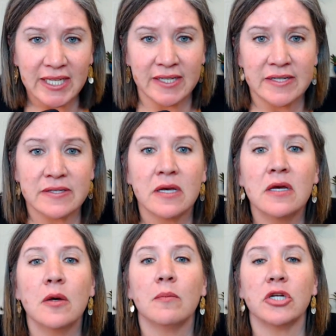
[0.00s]
is,
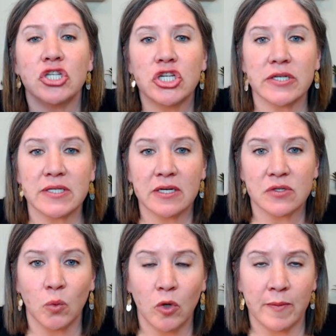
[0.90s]
but just as
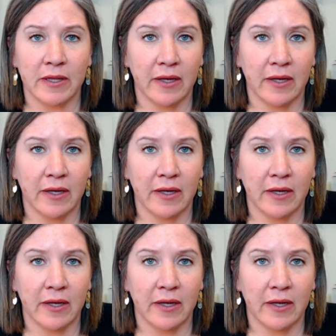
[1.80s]
a woman.